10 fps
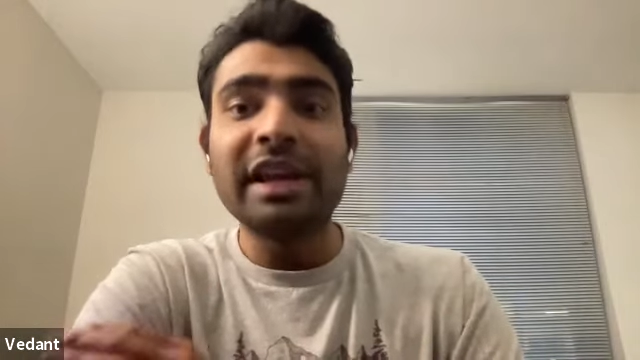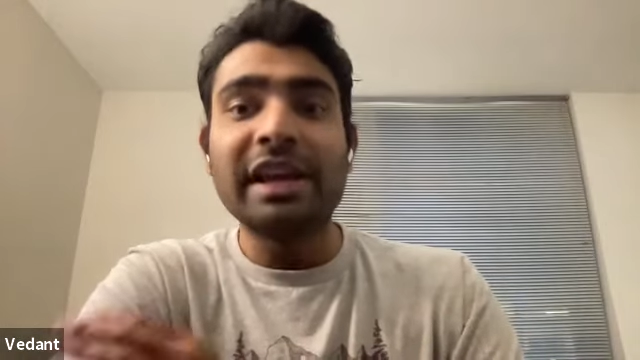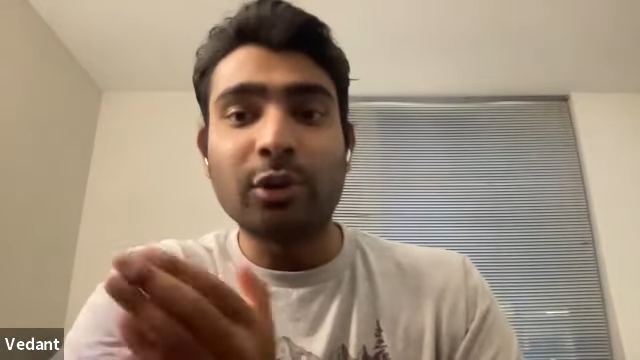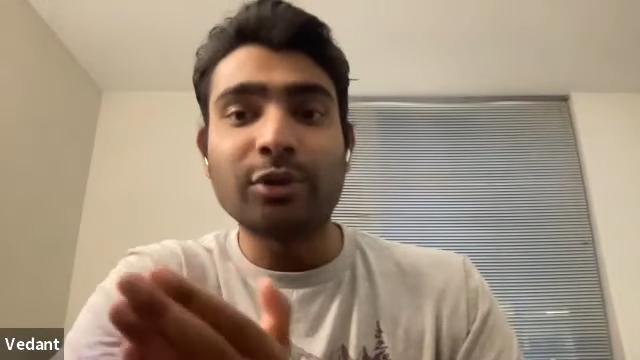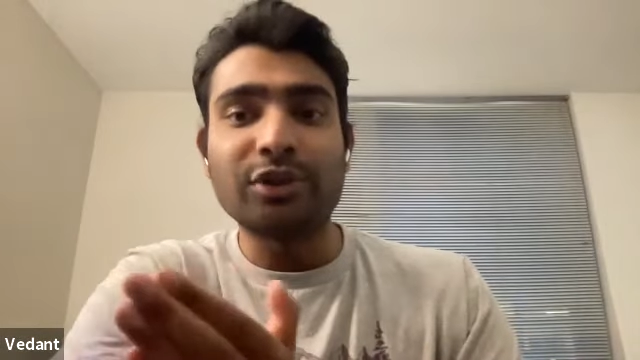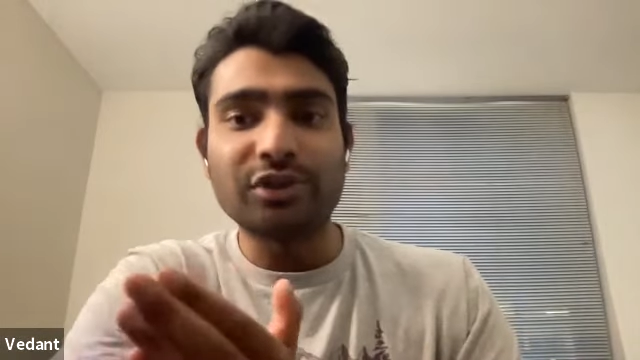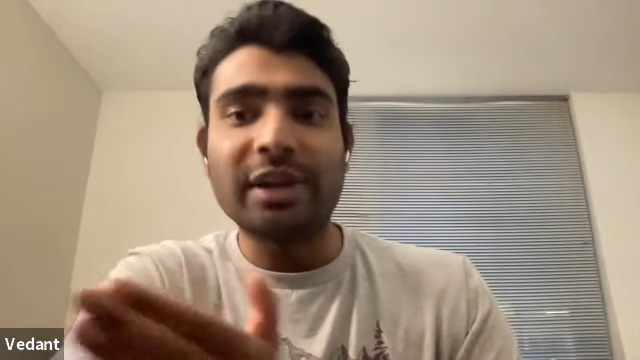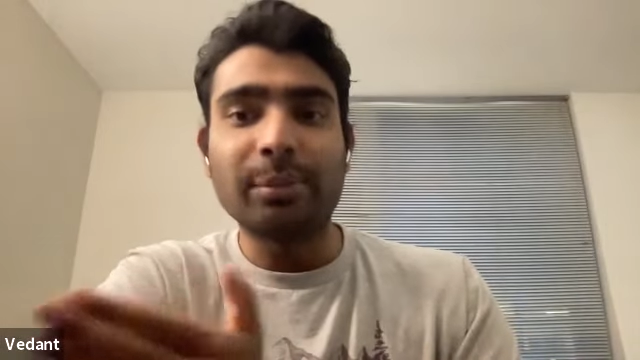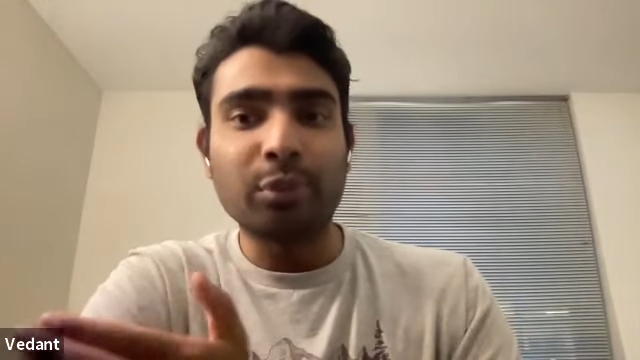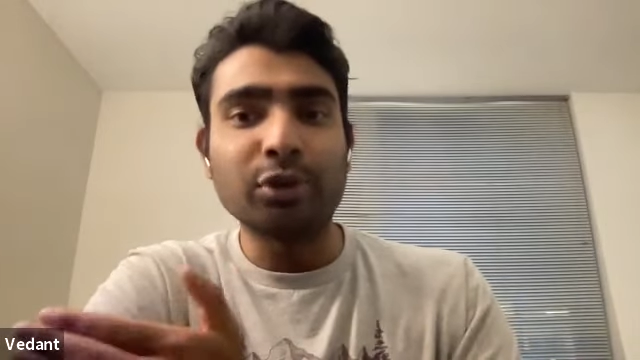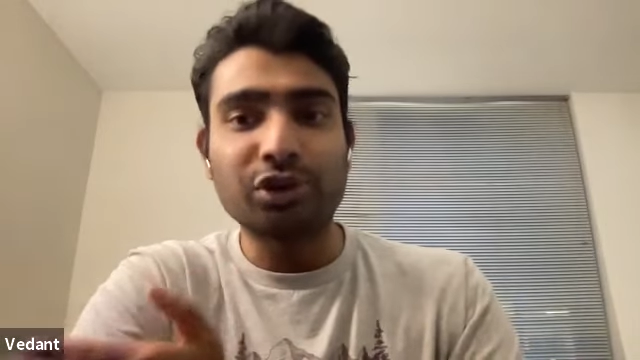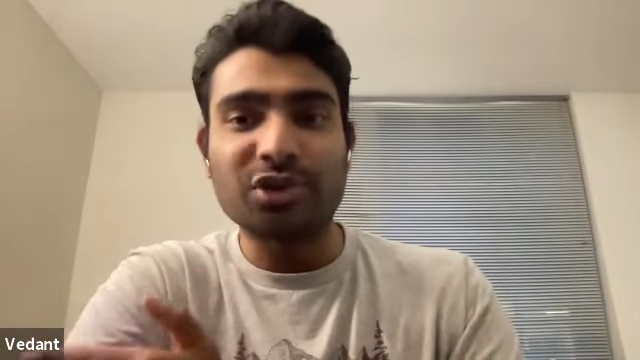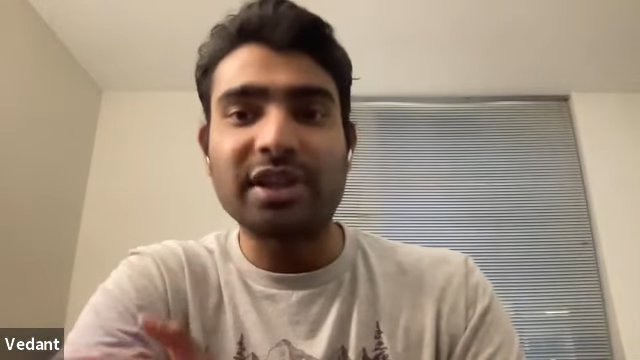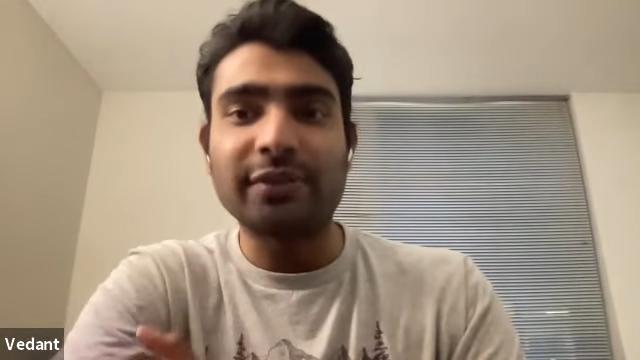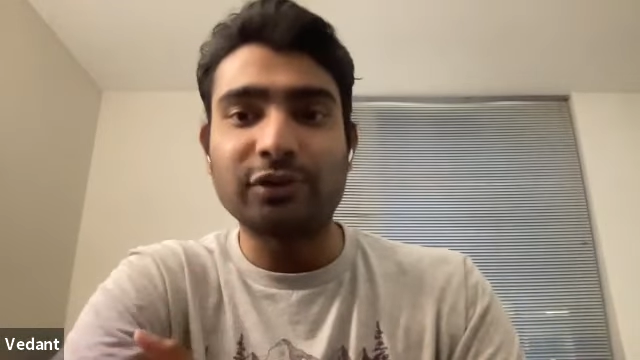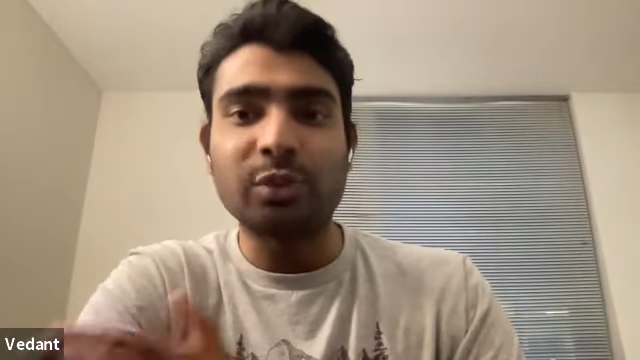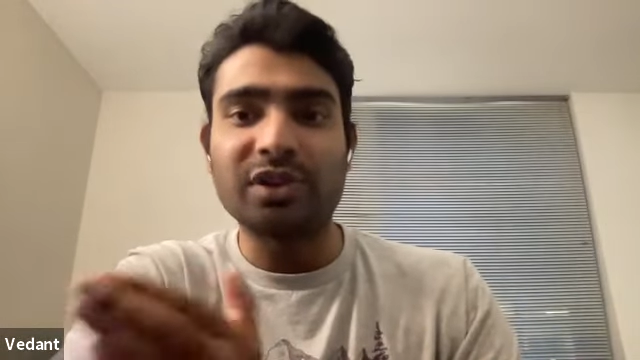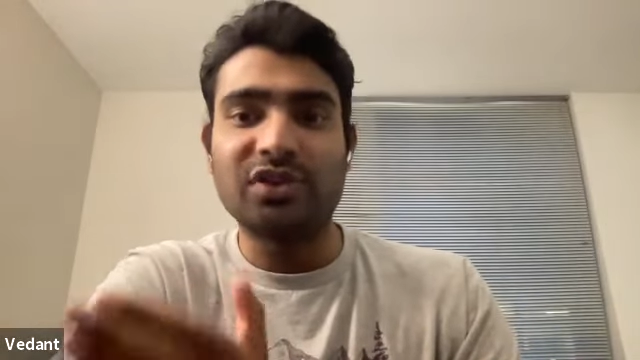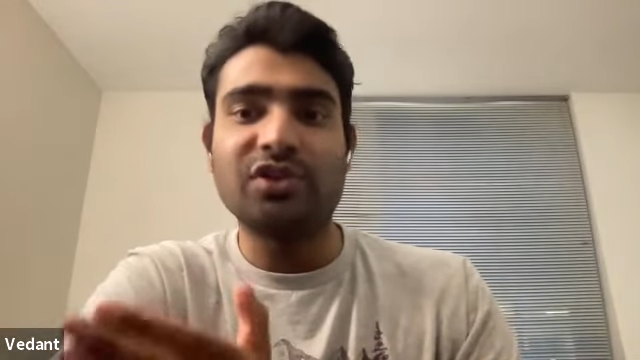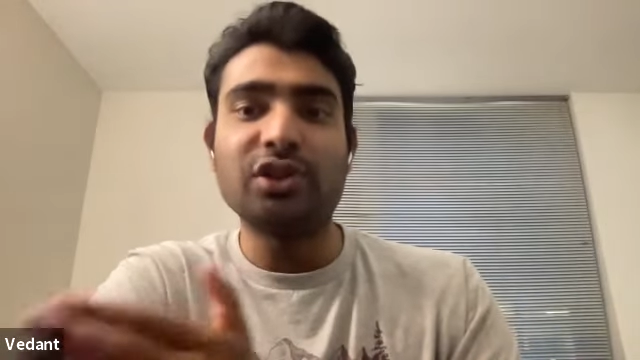in order to then push yourself
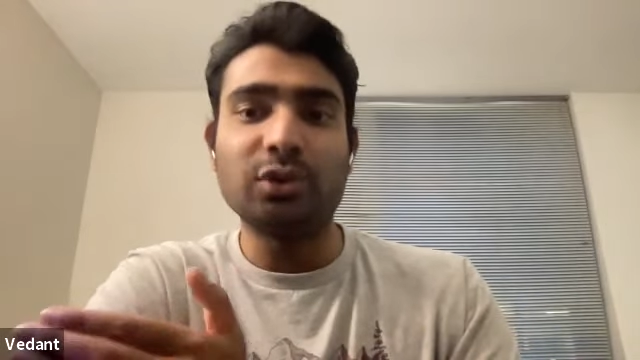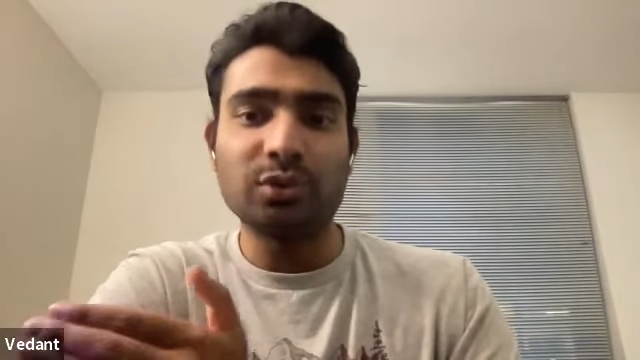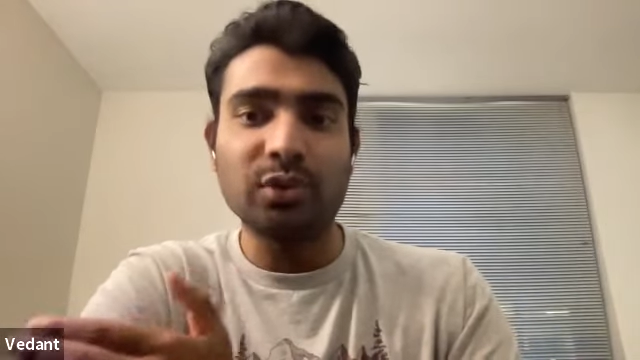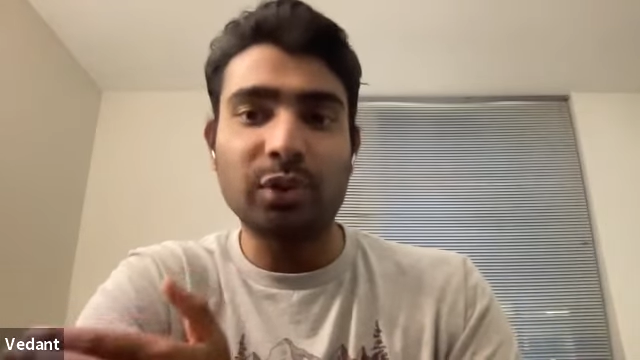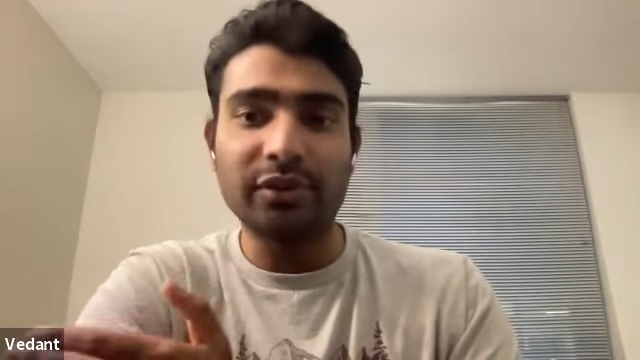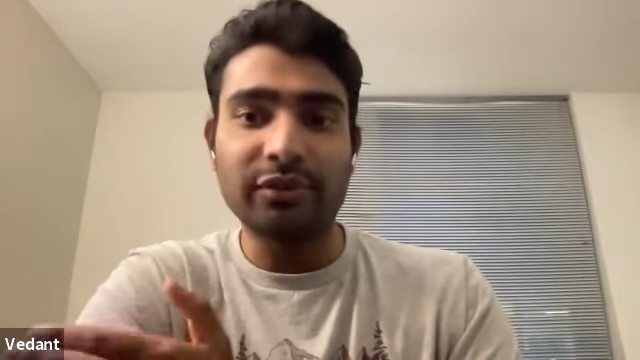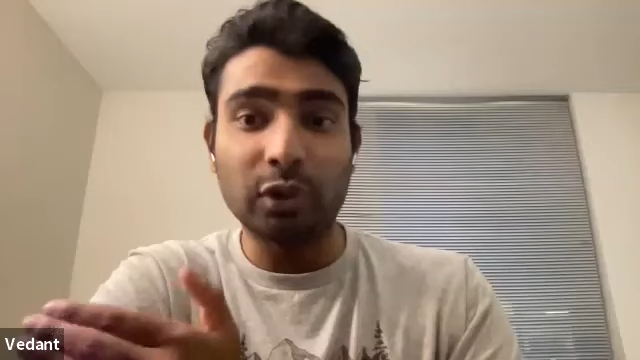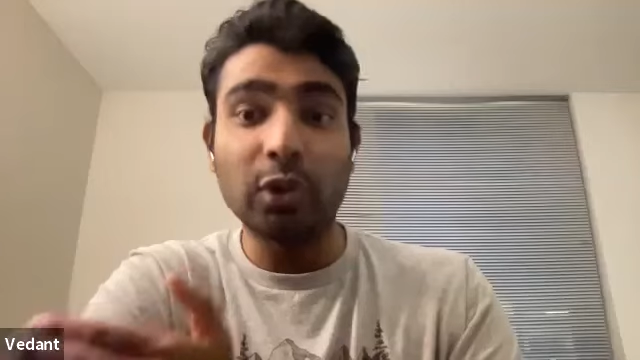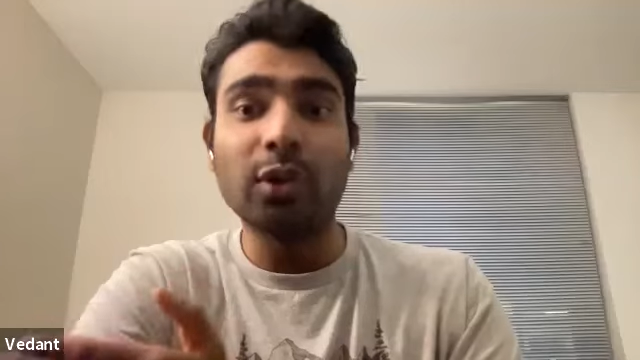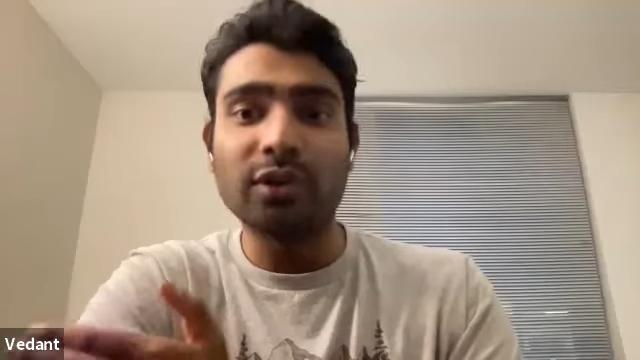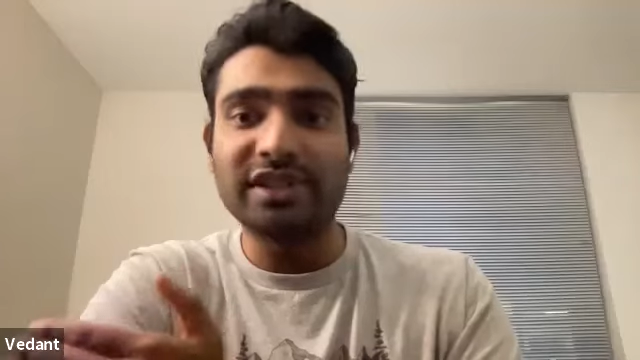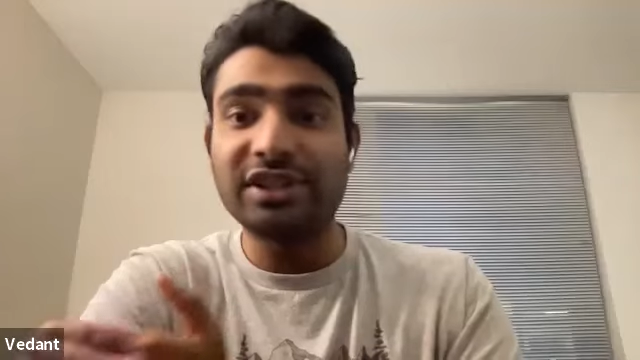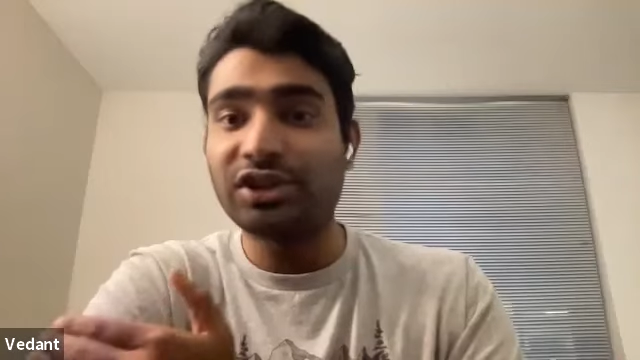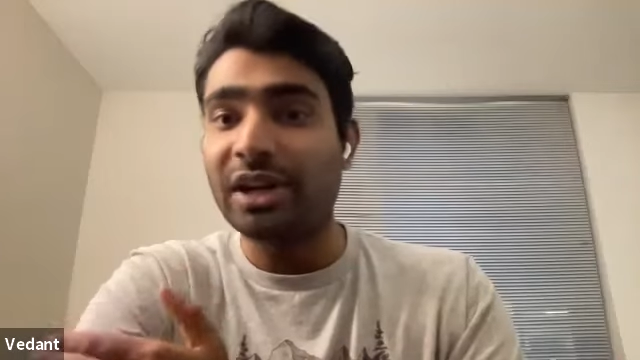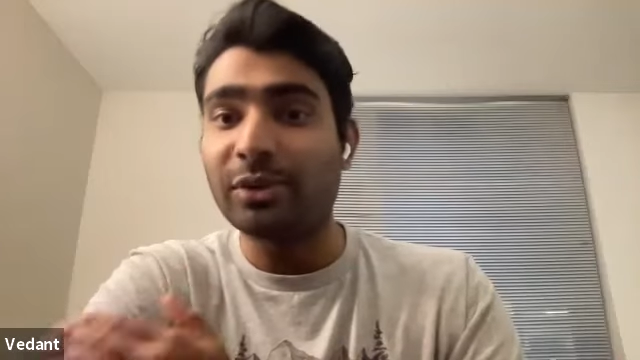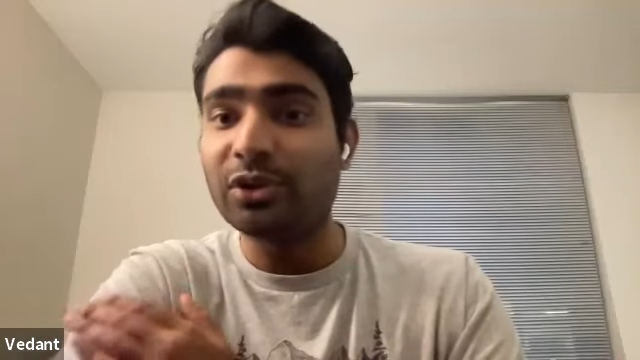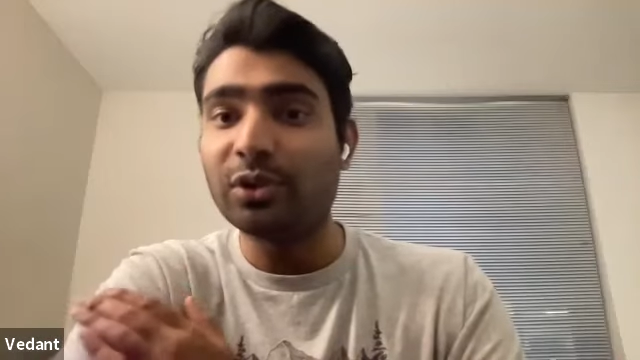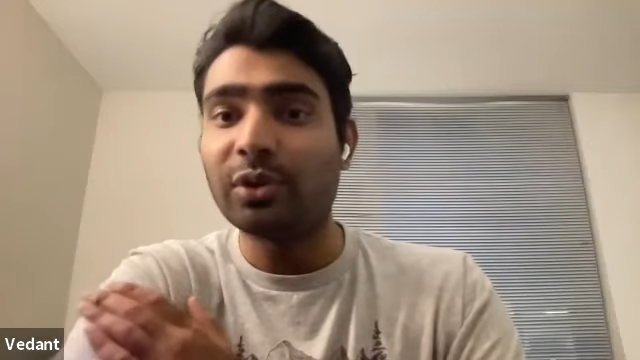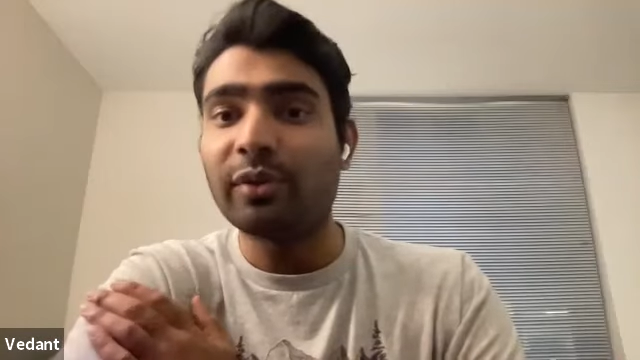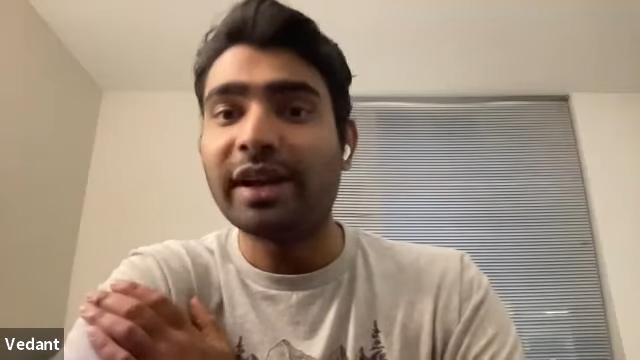towards new sort of goals each time you
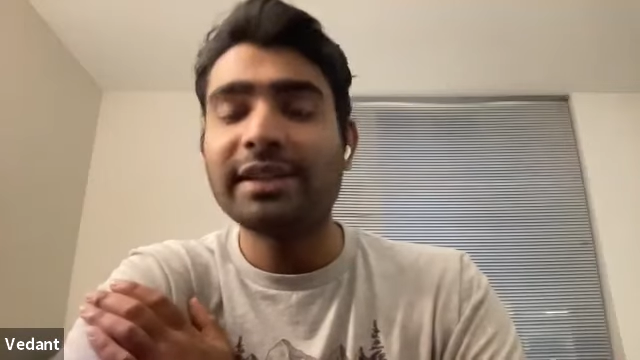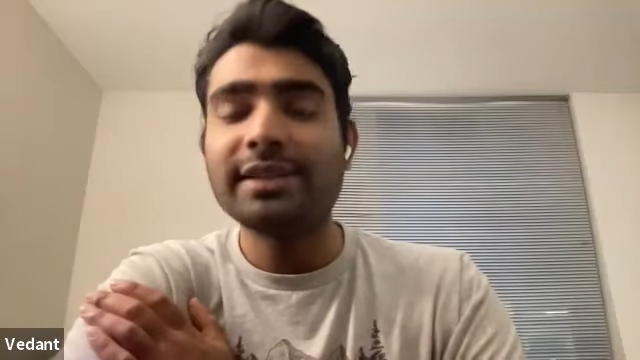do it, right?